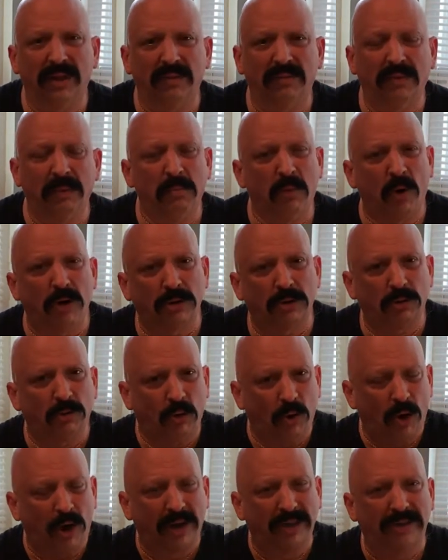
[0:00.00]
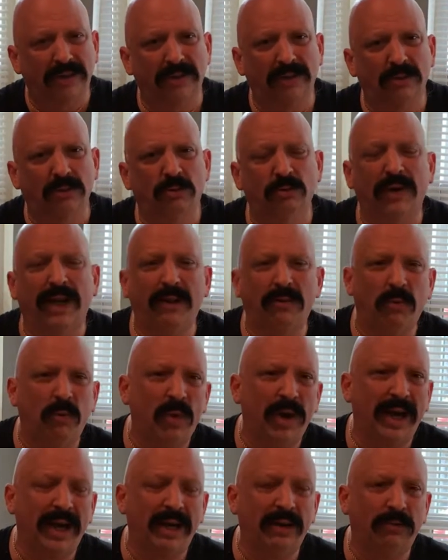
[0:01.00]
The martial arts is a great
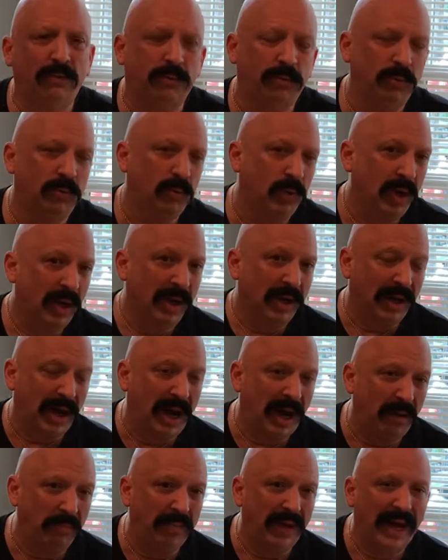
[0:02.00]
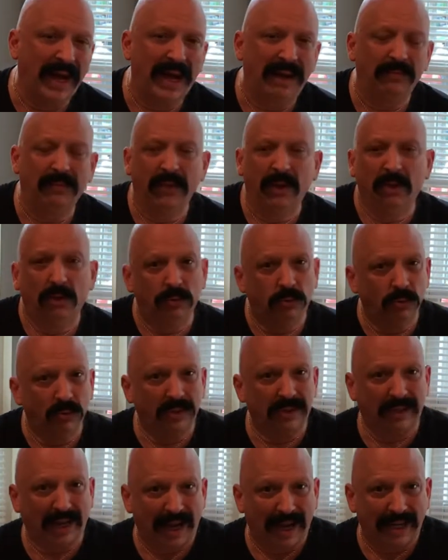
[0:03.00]
way through combat, through
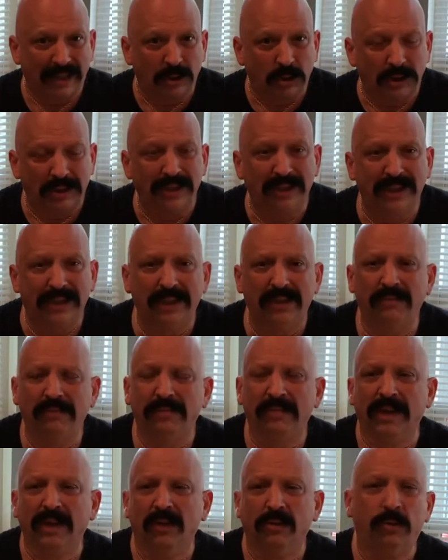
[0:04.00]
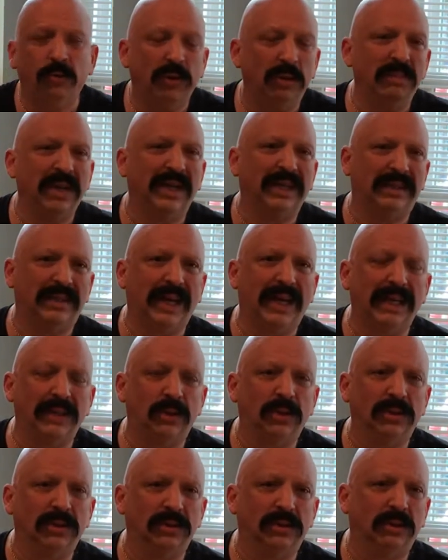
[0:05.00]
the Tai Chi, through the
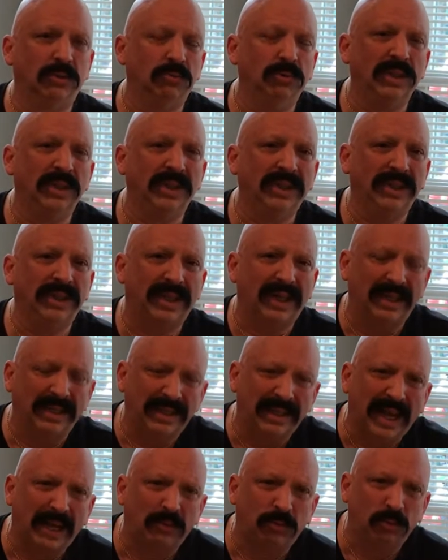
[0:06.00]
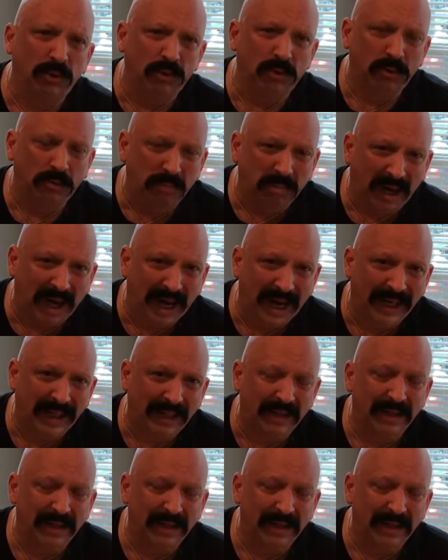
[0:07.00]
meditations to really connect with your body,